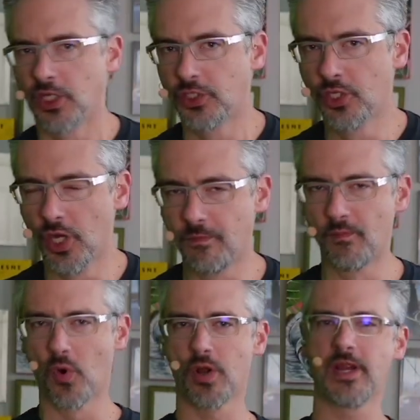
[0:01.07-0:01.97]
Good
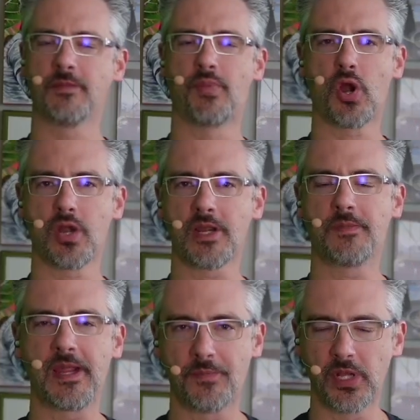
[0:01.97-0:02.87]
morning, party
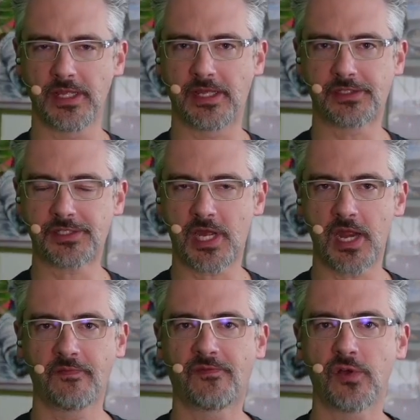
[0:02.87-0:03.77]
people. It is
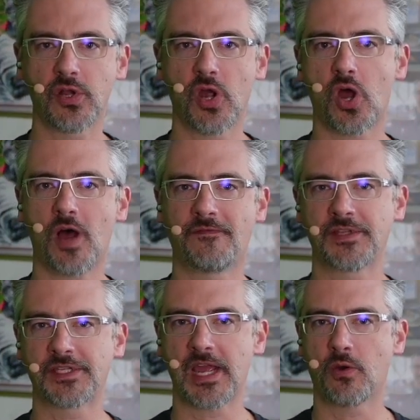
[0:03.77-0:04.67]
time for an
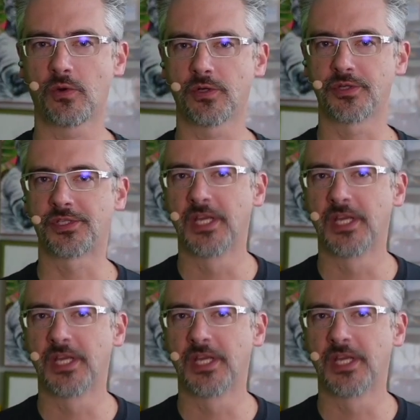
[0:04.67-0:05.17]
office hours